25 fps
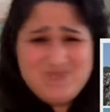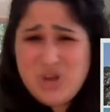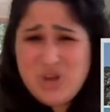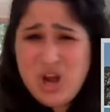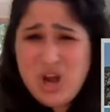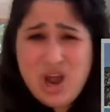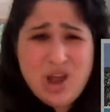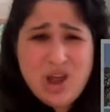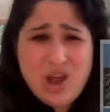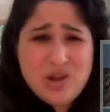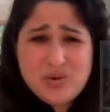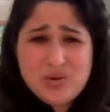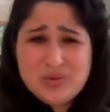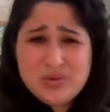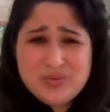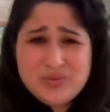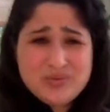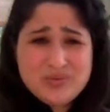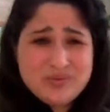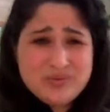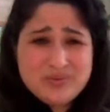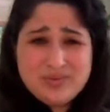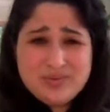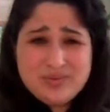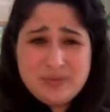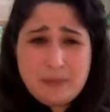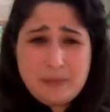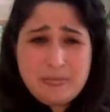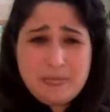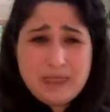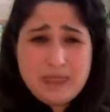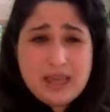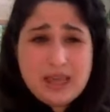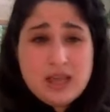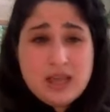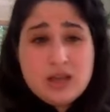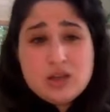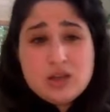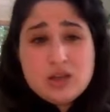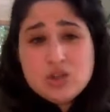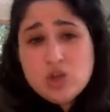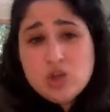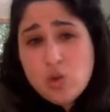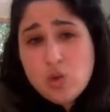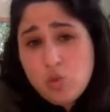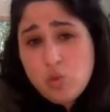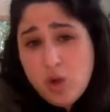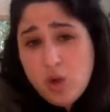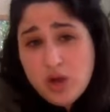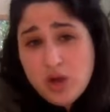No. So,
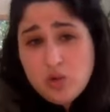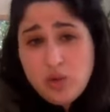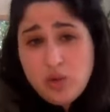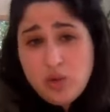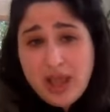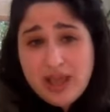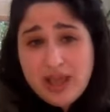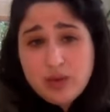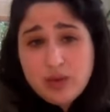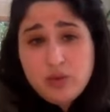one way